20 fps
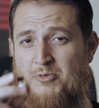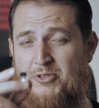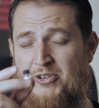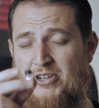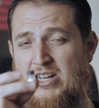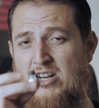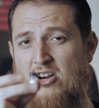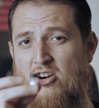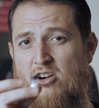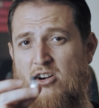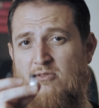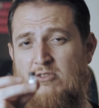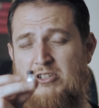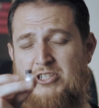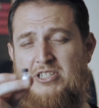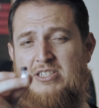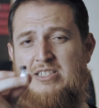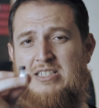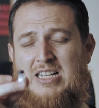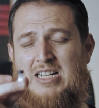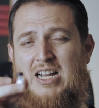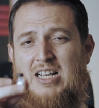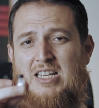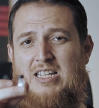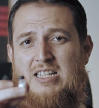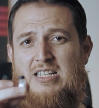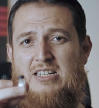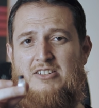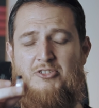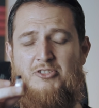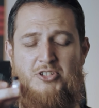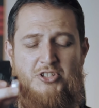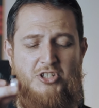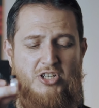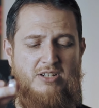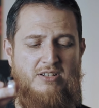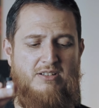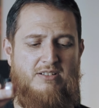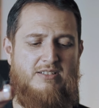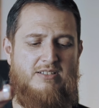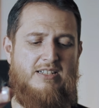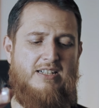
Rayong, which is Thai region,